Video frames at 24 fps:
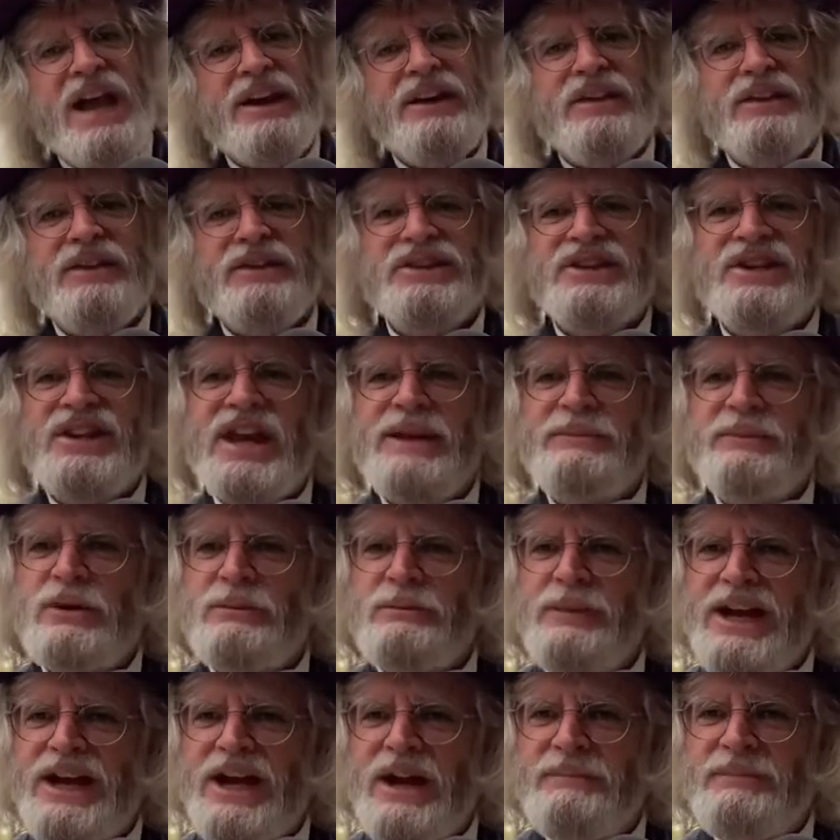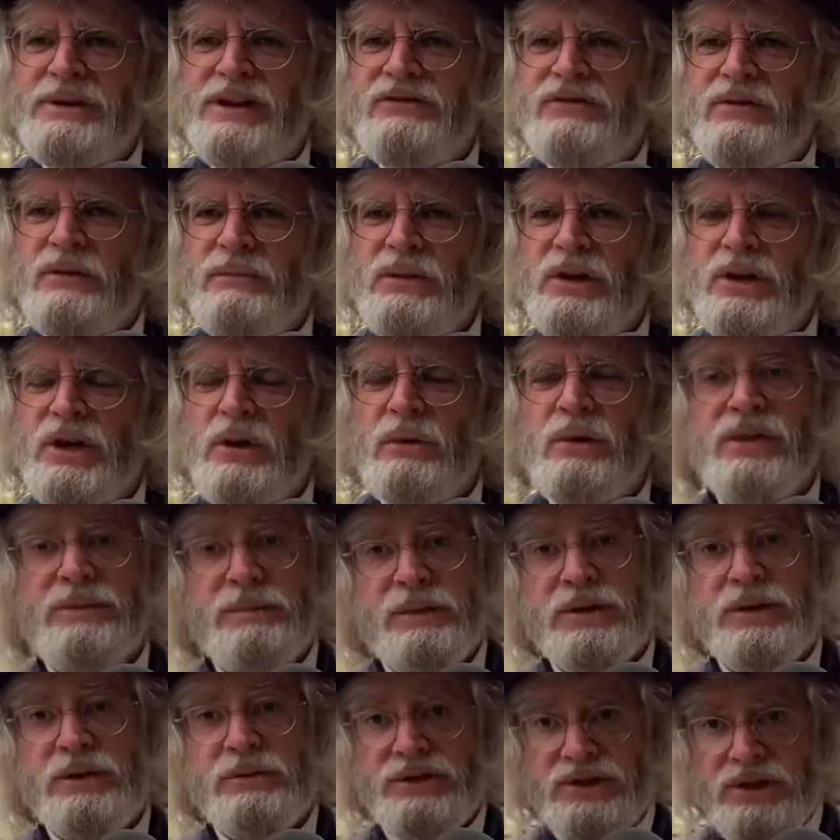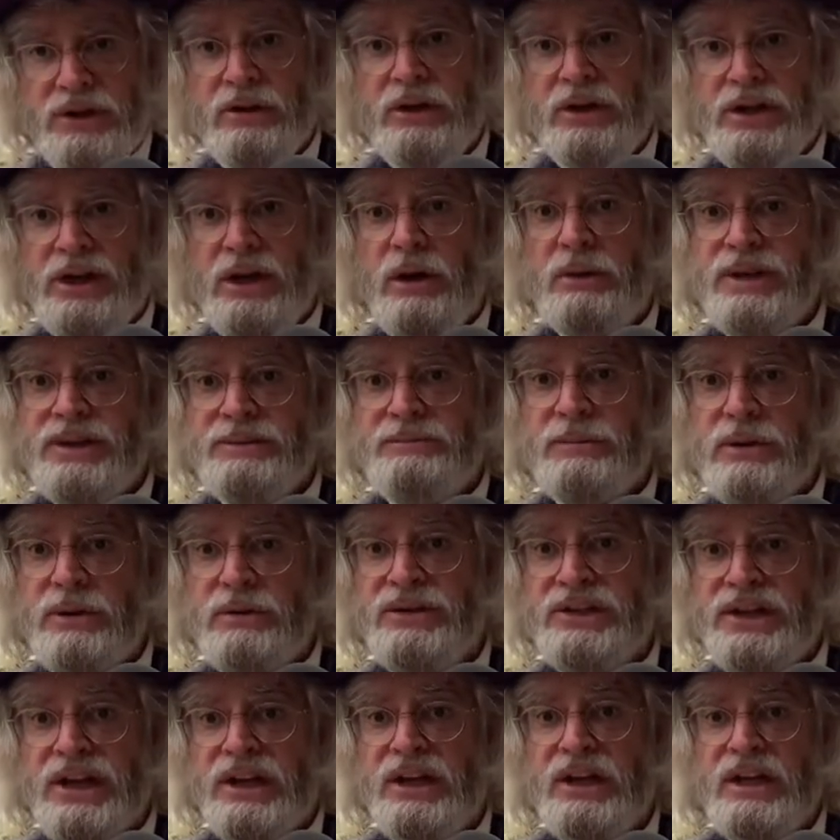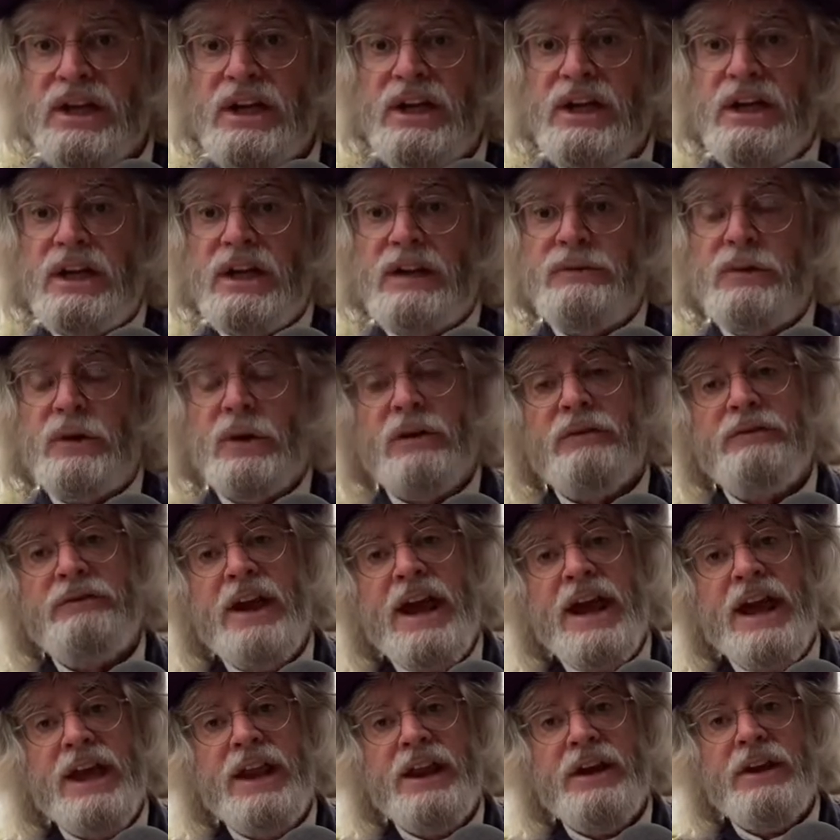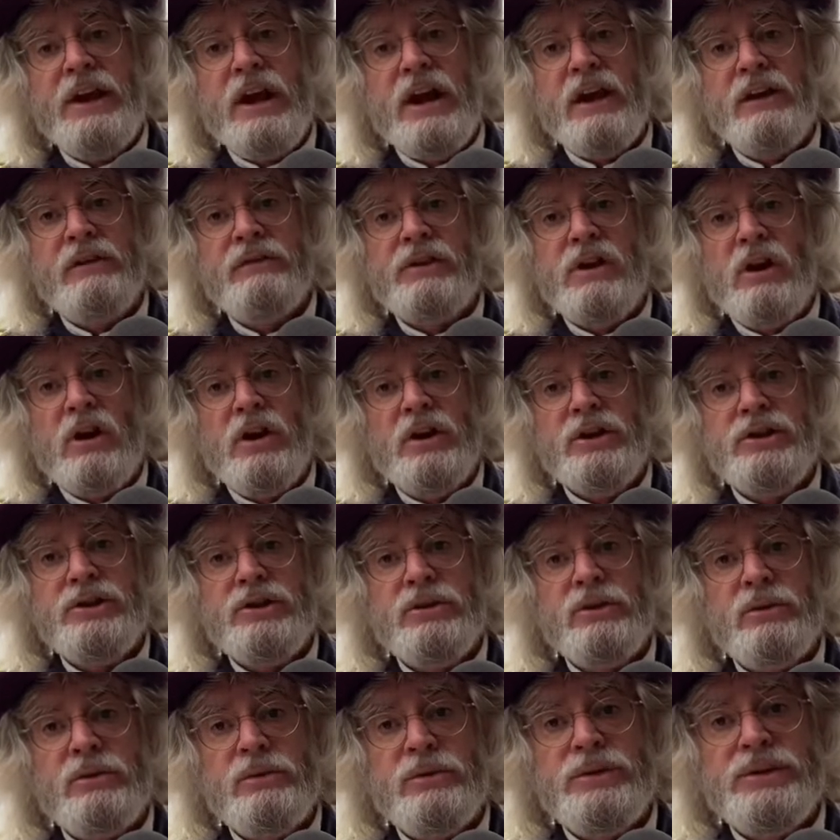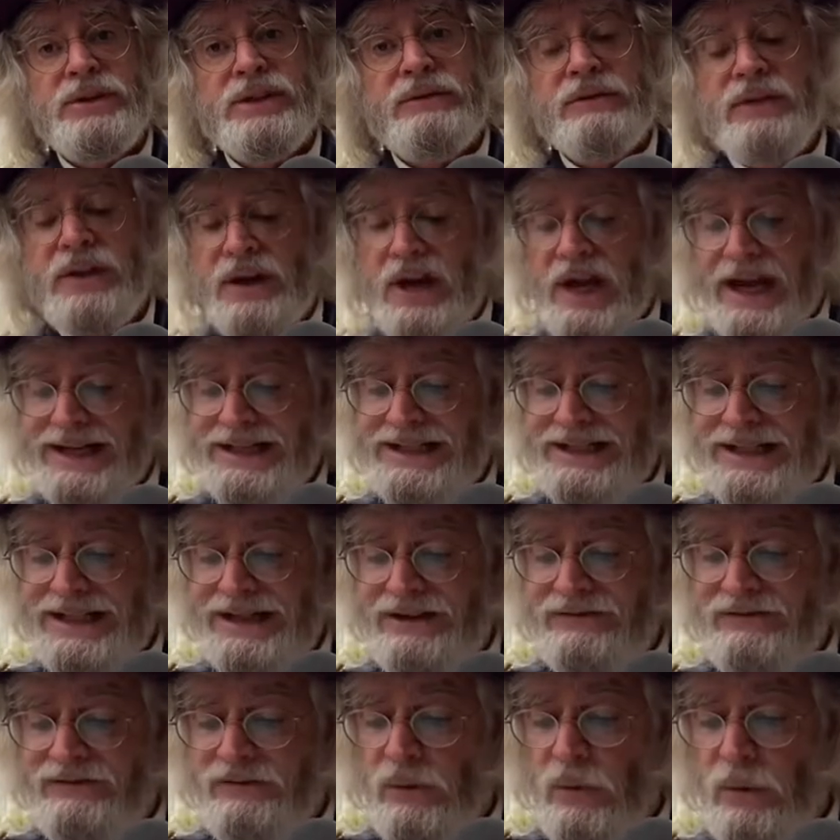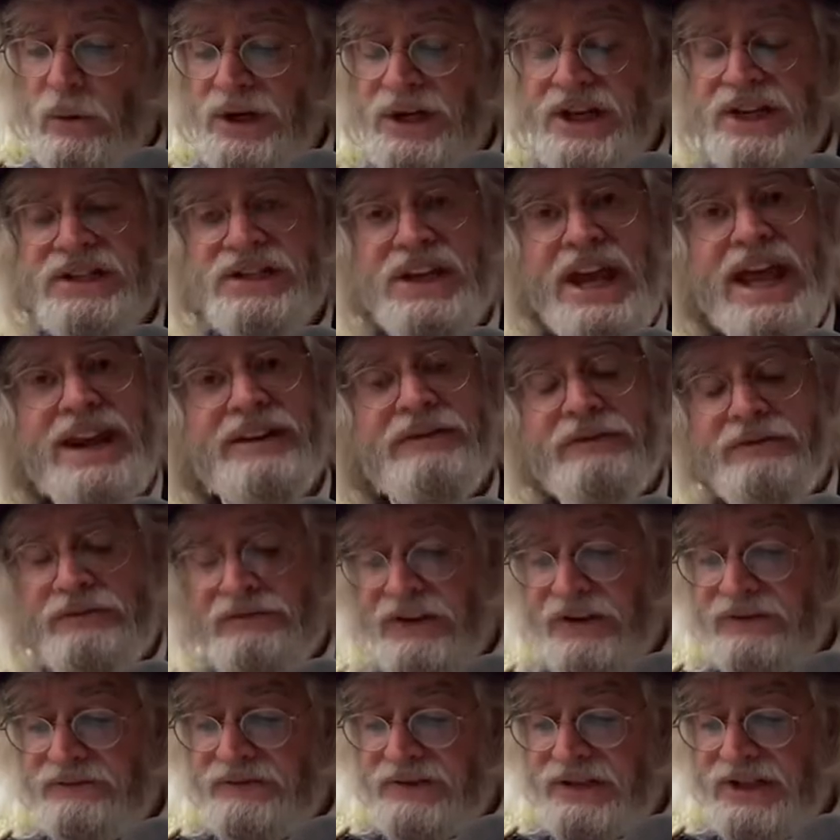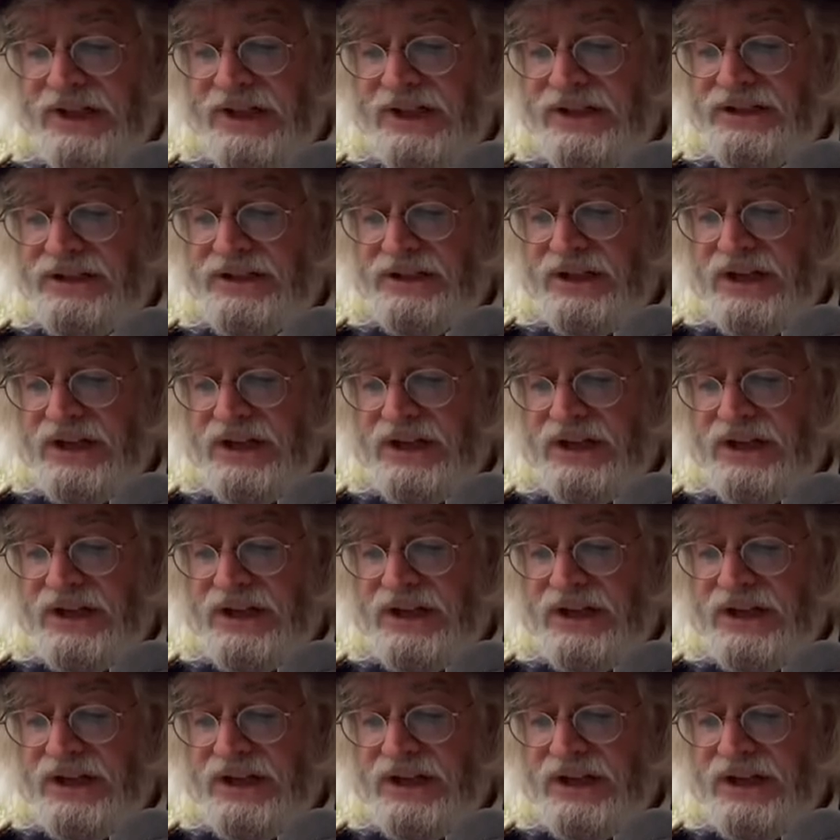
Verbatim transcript: Now, there's a name you may not be familiar with, but you certainly know his music if you're a fan of cartoons of the 1940s and 50s.